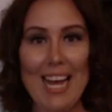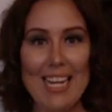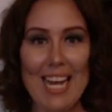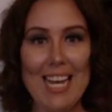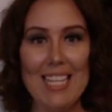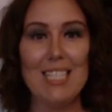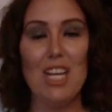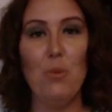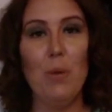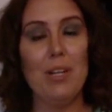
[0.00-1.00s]
Hi guys,
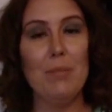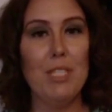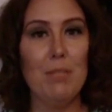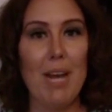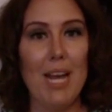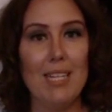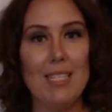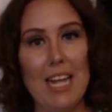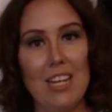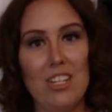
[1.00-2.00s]
welcome to my
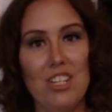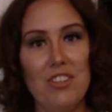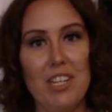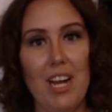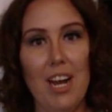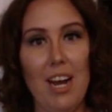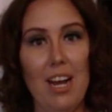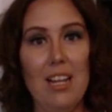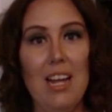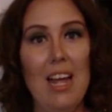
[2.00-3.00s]
Dollar Tree
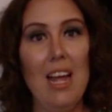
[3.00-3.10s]
haul.